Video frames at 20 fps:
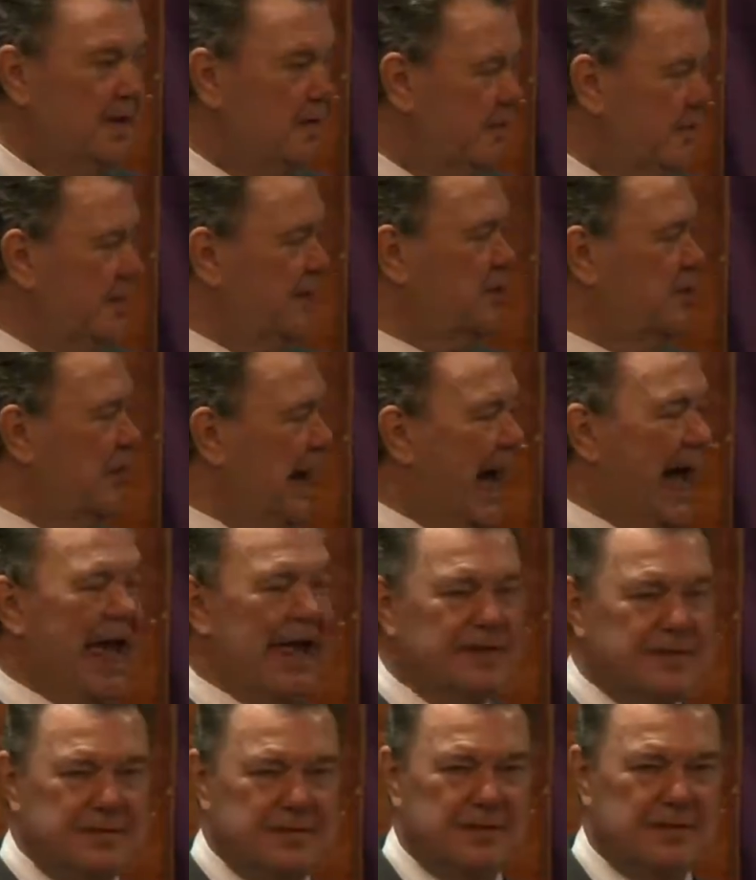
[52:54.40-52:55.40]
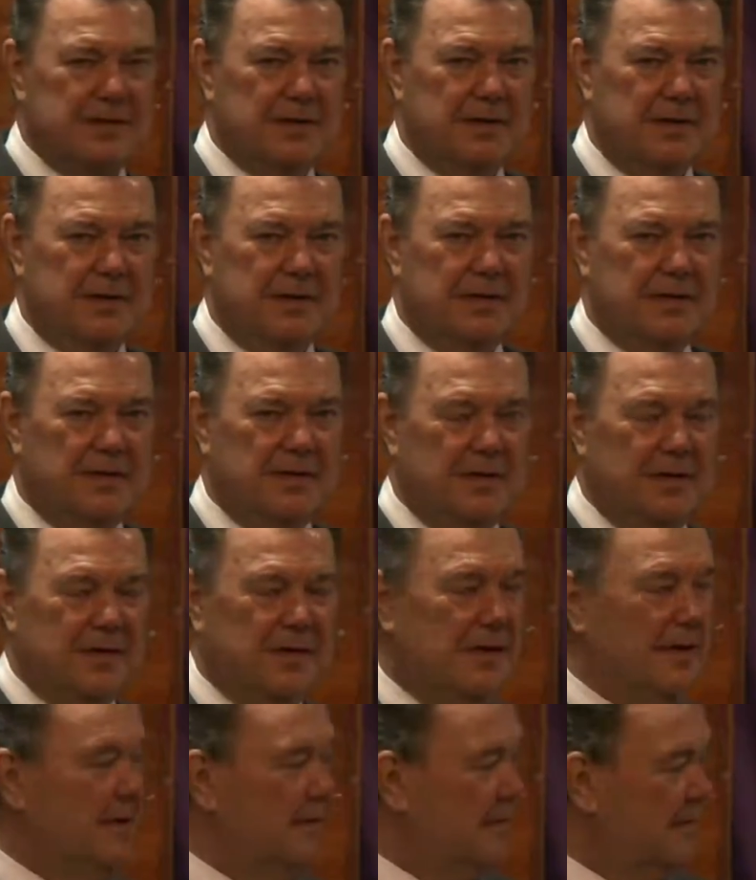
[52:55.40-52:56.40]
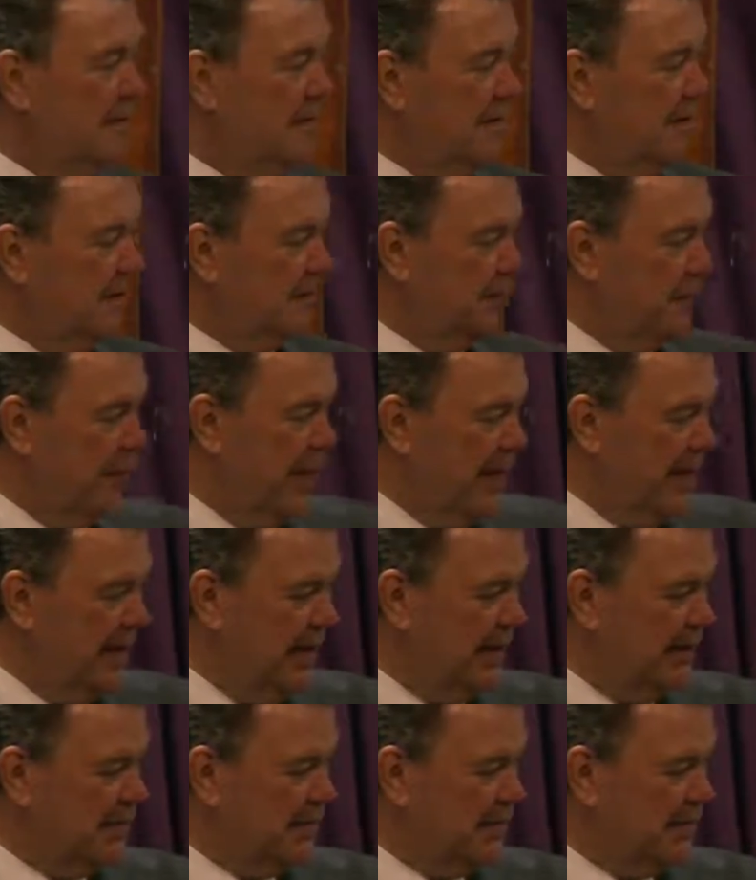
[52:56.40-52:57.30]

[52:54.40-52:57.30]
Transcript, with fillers: The Christ. Bringing